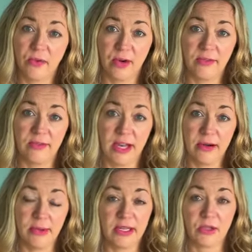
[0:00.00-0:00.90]
for
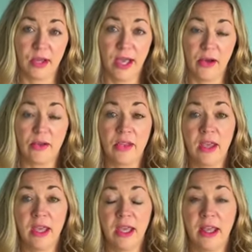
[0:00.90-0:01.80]
environmental health.
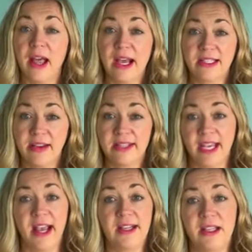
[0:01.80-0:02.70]
As I've
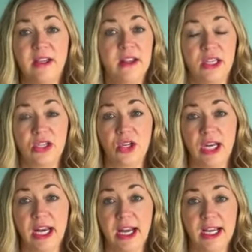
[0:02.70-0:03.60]
said, this
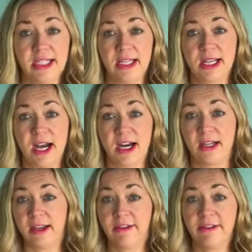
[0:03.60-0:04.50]
training is
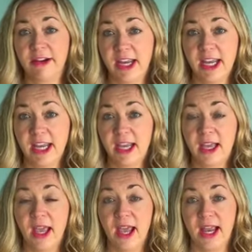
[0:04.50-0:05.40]
entirely free.
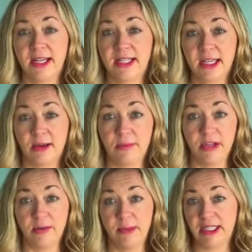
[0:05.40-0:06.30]
It can
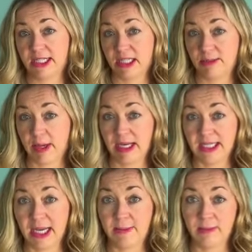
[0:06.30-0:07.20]
be repeated as many
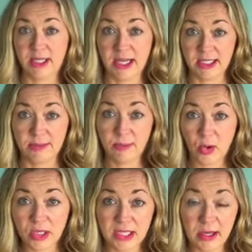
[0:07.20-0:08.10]
times as
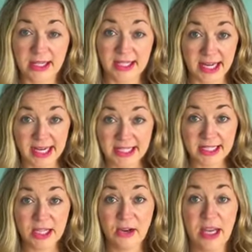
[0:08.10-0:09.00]

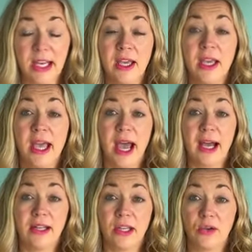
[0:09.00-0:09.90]
necessary,
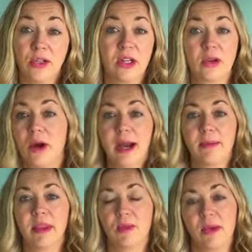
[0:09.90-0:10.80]
and the only
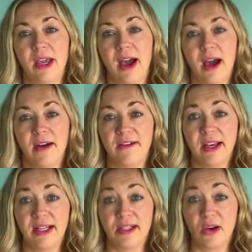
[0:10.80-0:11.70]
requirement that we have
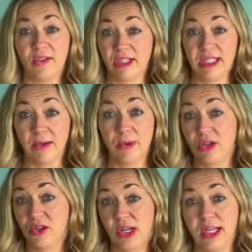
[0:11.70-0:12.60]
is obviously
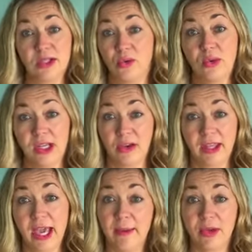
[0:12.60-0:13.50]
we're trained only on
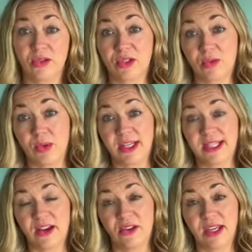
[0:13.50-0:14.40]
the chemicals that we
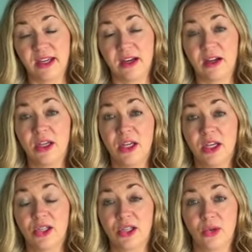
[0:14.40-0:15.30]
sell here.
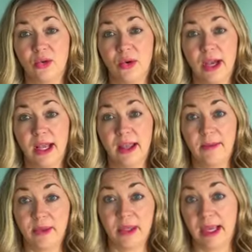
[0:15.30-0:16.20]
So
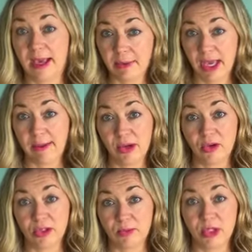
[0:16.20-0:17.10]
the
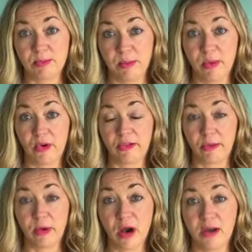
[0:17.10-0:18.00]
chemicals must be bought
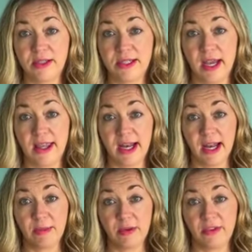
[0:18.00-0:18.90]
from us, and then
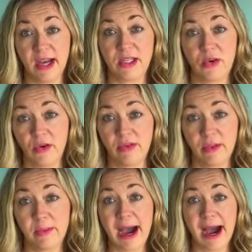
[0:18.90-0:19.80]
I provide all of
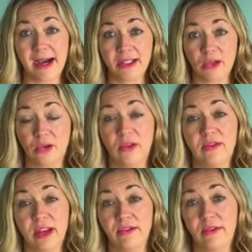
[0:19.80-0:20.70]
the packs and all of the